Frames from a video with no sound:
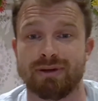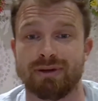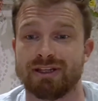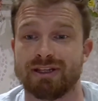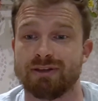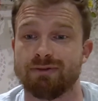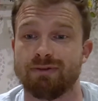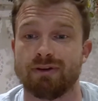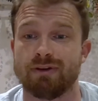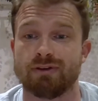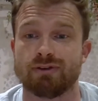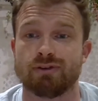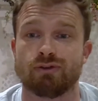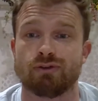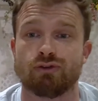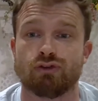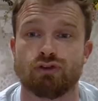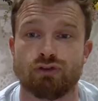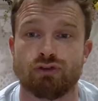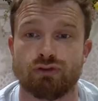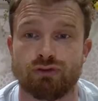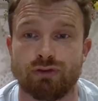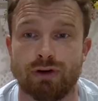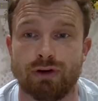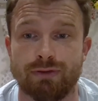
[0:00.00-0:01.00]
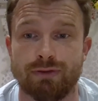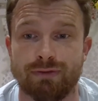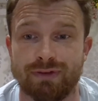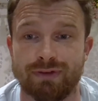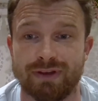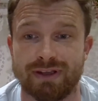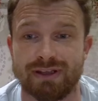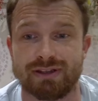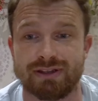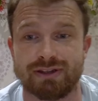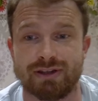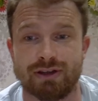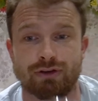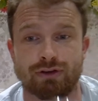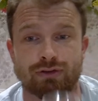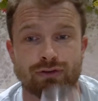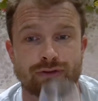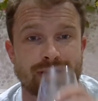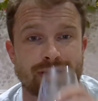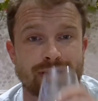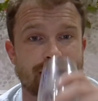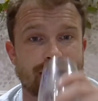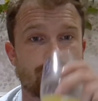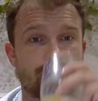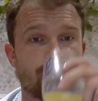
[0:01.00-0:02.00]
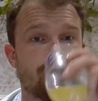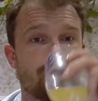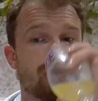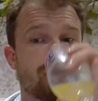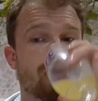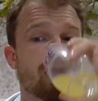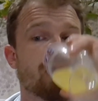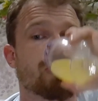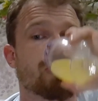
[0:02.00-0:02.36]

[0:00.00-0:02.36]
We need to focus on trophies. Agree.